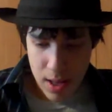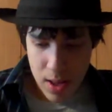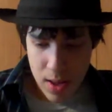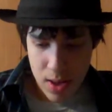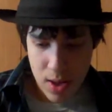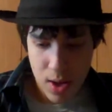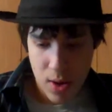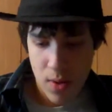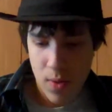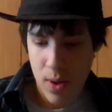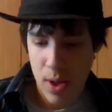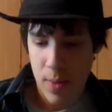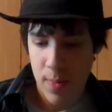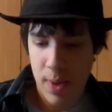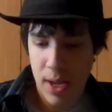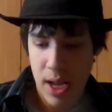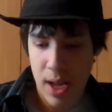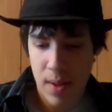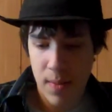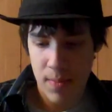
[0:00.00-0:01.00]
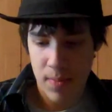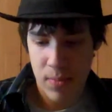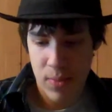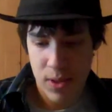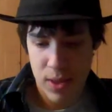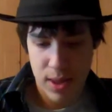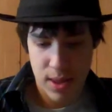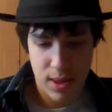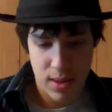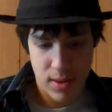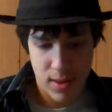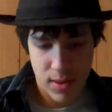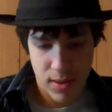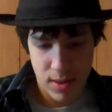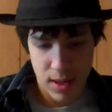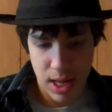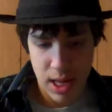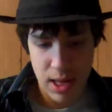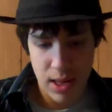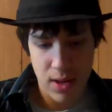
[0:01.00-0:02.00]
So it
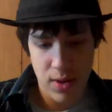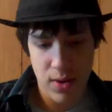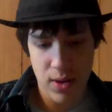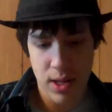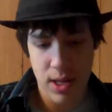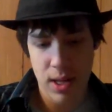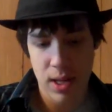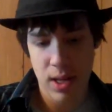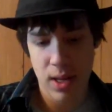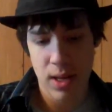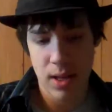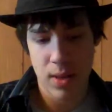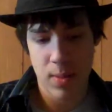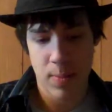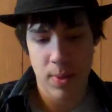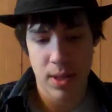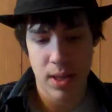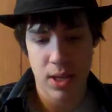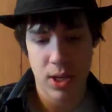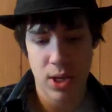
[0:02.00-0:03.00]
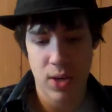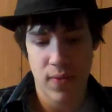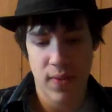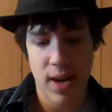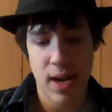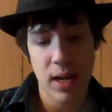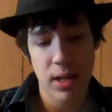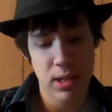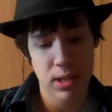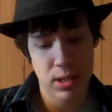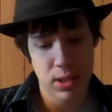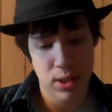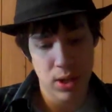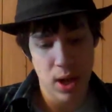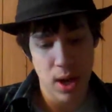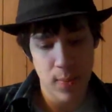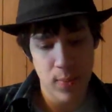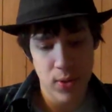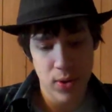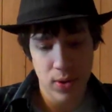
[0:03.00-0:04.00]
becomes easier to see the position of characters and
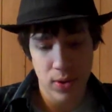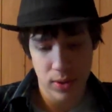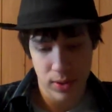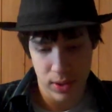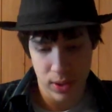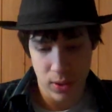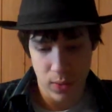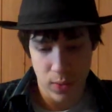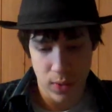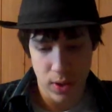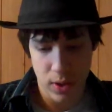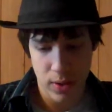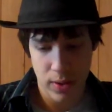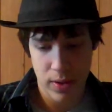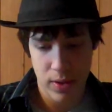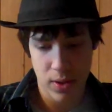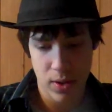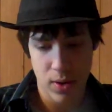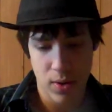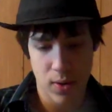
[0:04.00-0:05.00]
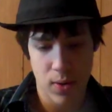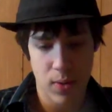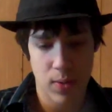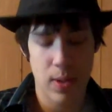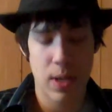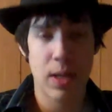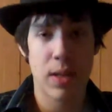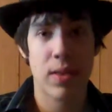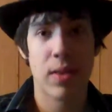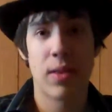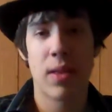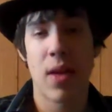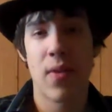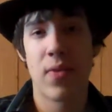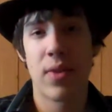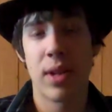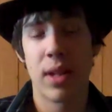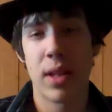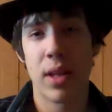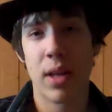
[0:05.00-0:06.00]
obstacles in a world. So it's
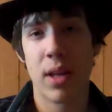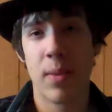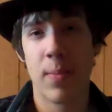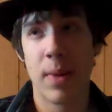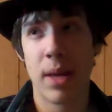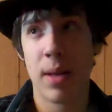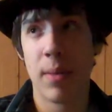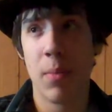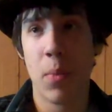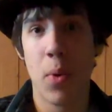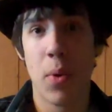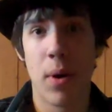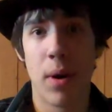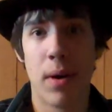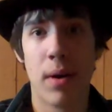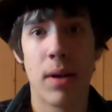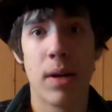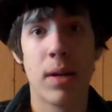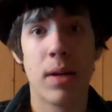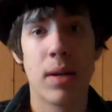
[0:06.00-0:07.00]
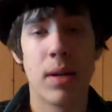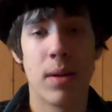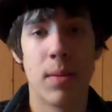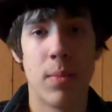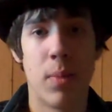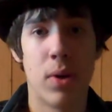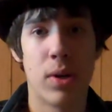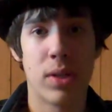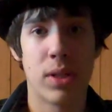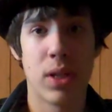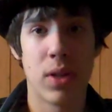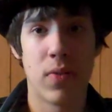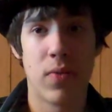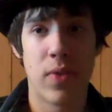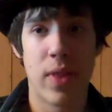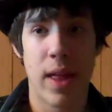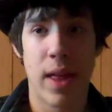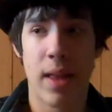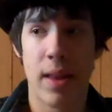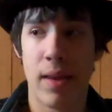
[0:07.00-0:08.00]
definitely going to be more immersive
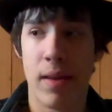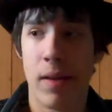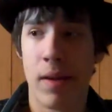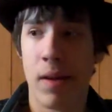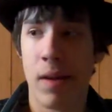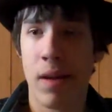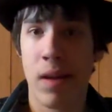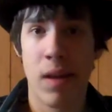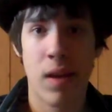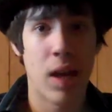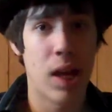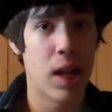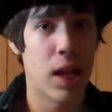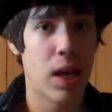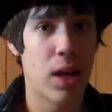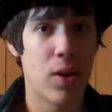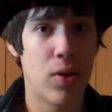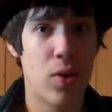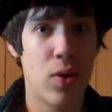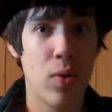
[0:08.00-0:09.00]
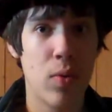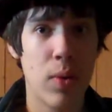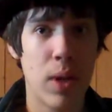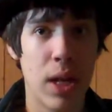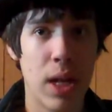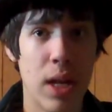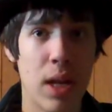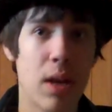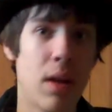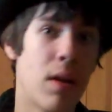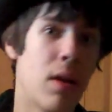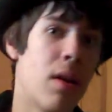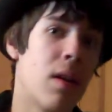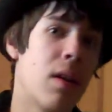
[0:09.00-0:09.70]
than any 2D